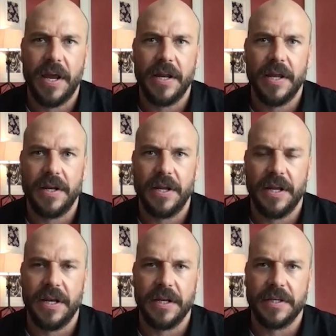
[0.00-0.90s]
and
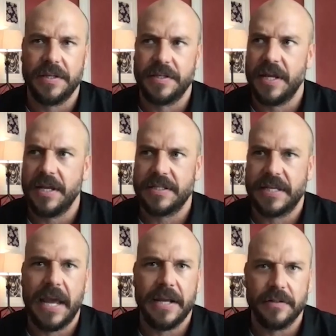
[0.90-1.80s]
it
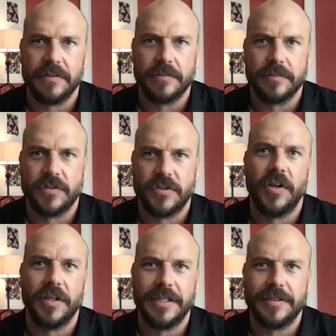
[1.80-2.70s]
can
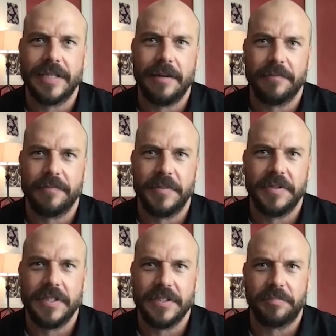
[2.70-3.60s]
certainly stem from a
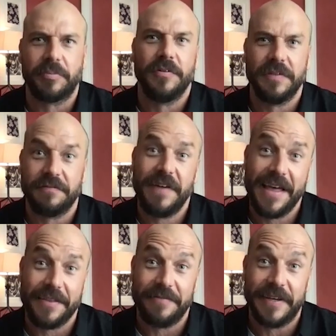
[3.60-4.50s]
disapproving
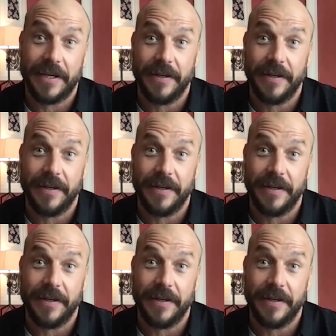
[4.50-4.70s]
father figure.